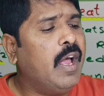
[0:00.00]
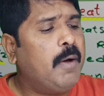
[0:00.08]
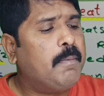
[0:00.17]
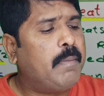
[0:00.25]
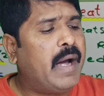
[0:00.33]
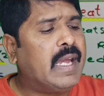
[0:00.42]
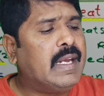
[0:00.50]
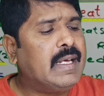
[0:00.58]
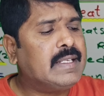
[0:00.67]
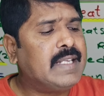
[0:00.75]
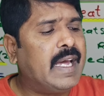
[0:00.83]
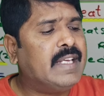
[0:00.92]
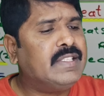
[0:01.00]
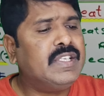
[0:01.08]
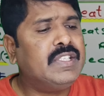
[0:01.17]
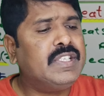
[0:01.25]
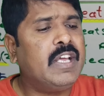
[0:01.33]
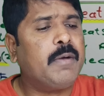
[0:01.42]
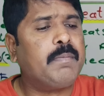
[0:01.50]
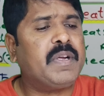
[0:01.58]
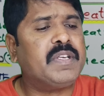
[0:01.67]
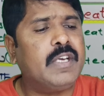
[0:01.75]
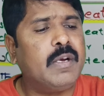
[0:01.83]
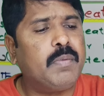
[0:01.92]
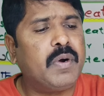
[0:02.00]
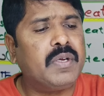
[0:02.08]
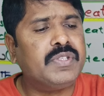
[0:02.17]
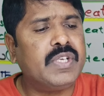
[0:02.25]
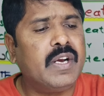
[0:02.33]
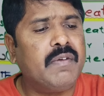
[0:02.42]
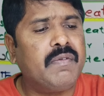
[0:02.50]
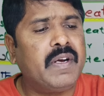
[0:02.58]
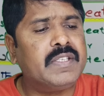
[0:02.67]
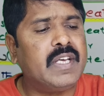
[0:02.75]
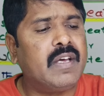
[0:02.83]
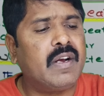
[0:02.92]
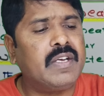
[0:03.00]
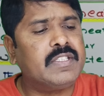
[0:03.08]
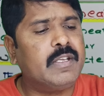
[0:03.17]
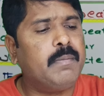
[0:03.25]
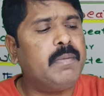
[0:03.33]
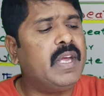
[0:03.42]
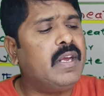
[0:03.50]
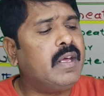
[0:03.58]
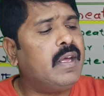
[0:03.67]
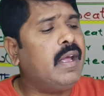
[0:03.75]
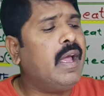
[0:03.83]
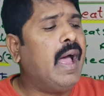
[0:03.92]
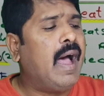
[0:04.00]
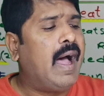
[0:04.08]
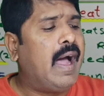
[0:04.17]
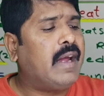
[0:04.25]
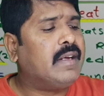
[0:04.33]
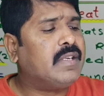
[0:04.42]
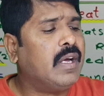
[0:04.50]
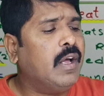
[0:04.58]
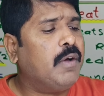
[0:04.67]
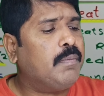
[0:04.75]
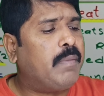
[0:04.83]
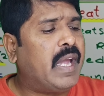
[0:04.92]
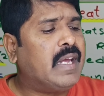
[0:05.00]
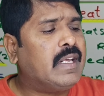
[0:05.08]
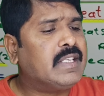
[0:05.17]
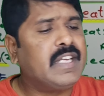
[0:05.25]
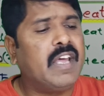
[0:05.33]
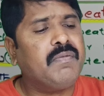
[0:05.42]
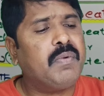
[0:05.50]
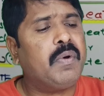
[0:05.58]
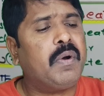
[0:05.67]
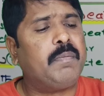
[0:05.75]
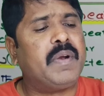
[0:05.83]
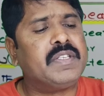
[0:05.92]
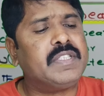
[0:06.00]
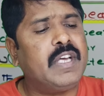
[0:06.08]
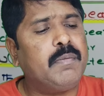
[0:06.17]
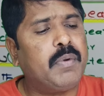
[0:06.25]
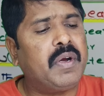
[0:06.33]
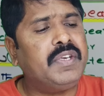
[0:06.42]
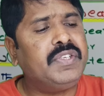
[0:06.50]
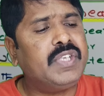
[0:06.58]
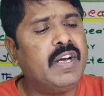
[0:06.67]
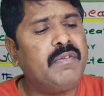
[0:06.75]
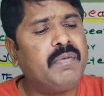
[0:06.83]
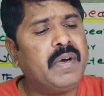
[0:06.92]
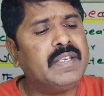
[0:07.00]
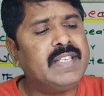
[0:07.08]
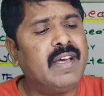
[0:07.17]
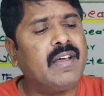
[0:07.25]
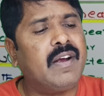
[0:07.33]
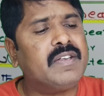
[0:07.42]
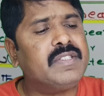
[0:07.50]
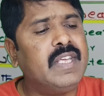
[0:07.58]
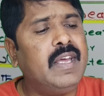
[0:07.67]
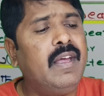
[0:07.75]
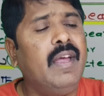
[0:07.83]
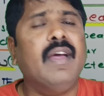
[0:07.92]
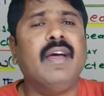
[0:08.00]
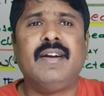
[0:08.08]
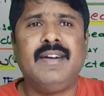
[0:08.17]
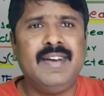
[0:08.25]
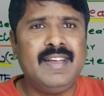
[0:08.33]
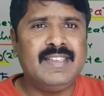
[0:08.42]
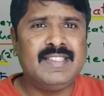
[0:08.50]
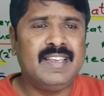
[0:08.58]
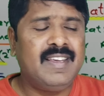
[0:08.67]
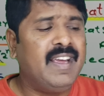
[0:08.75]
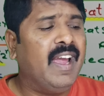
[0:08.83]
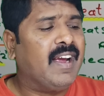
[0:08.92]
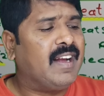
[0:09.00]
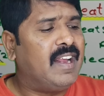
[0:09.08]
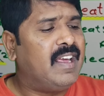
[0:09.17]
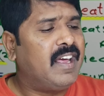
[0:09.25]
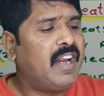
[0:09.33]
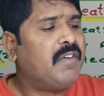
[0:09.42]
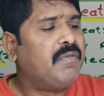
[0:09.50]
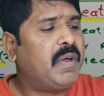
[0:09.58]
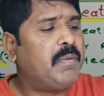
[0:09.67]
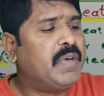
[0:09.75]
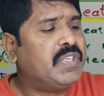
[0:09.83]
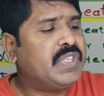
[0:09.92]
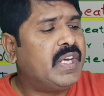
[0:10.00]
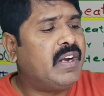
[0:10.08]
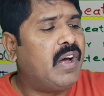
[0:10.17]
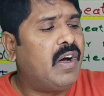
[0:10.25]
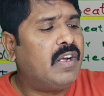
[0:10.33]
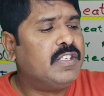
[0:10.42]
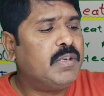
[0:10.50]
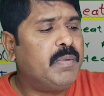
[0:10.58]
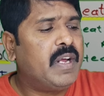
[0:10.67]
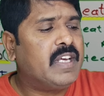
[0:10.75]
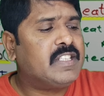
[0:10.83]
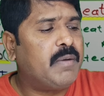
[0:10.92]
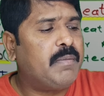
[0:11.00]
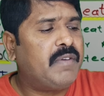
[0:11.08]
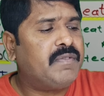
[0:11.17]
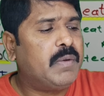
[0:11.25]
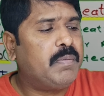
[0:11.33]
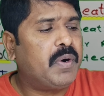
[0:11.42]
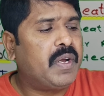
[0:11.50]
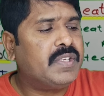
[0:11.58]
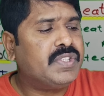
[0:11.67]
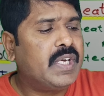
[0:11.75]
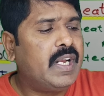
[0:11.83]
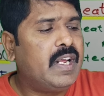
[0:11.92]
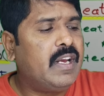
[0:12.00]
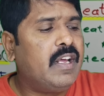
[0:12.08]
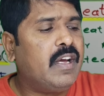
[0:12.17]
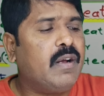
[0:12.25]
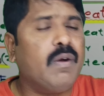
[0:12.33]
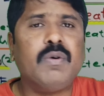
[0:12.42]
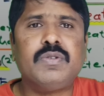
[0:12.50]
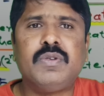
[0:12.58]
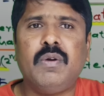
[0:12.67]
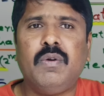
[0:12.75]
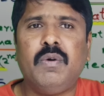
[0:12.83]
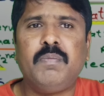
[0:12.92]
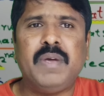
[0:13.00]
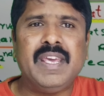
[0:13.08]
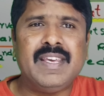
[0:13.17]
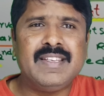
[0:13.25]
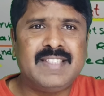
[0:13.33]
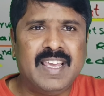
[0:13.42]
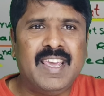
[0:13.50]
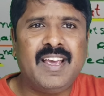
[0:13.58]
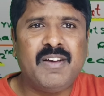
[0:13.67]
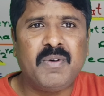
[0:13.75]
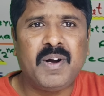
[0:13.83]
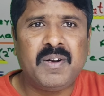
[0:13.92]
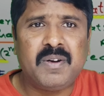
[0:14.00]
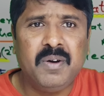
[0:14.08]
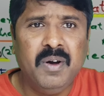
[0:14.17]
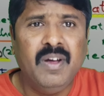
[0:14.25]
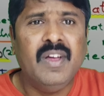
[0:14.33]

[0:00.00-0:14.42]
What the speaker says: minus IGG represent potential difference across the BD, and minus I4 represent potential difference across the DC. Clear information, algebraic sum of the potential in a closed loop is equal to